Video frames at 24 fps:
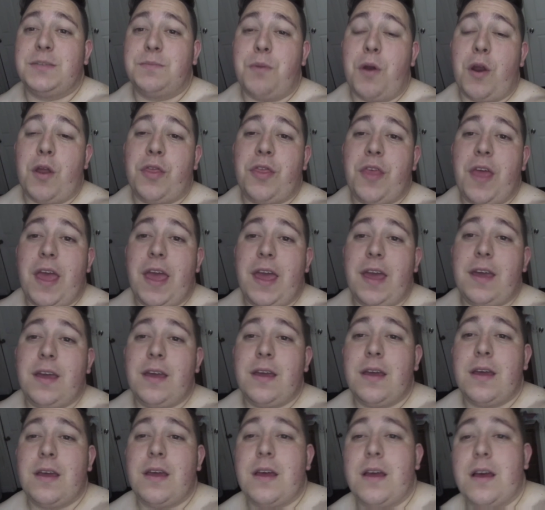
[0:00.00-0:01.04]
birthday
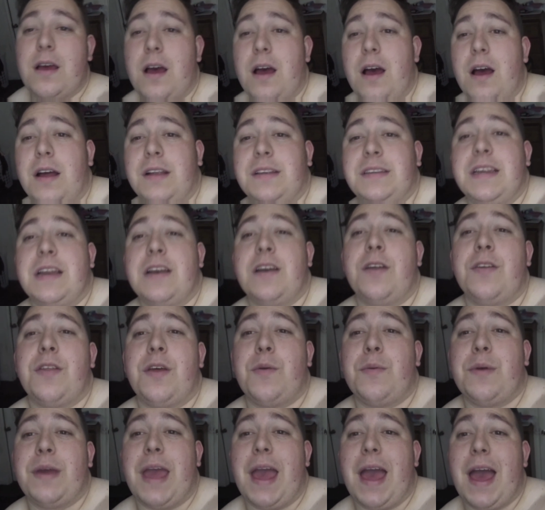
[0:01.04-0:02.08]
uh, dinner
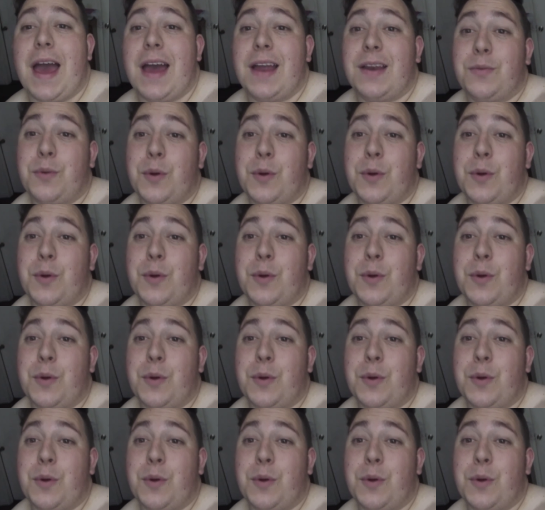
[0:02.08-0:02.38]
that we had.